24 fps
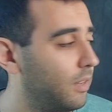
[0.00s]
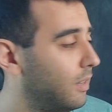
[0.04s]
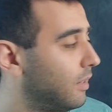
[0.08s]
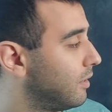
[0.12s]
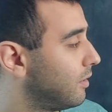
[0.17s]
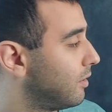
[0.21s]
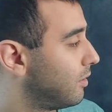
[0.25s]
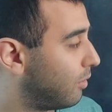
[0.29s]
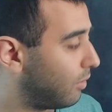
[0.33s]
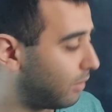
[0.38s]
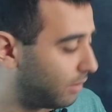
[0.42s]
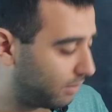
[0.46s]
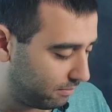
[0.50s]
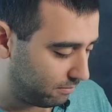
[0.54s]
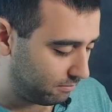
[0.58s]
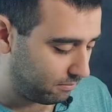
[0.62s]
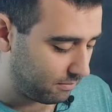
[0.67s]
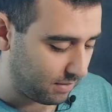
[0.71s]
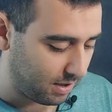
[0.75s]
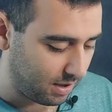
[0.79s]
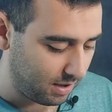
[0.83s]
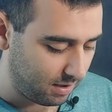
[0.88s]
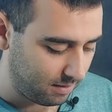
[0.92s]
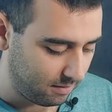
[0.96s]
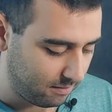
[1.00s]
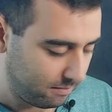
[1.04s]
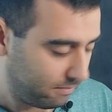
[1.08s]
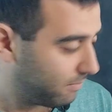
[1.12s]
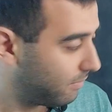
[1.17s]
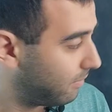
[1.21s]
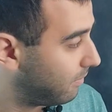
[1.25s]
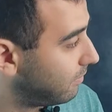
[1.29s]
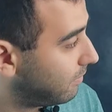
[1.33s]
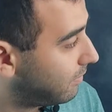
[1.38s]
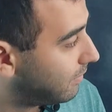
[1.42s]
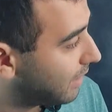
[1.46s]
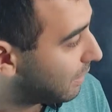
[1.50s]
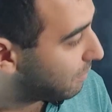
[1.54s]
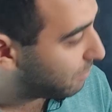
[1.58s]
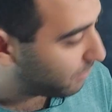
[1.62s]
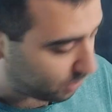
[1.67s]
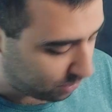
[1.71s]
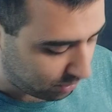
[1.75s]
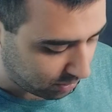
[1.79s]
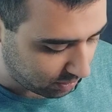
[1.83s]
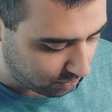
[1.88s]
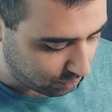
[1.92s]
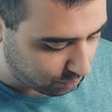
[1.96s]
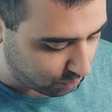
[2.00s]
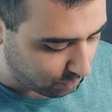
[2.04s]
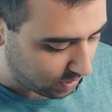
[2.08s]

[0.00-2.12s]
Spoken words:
So let me just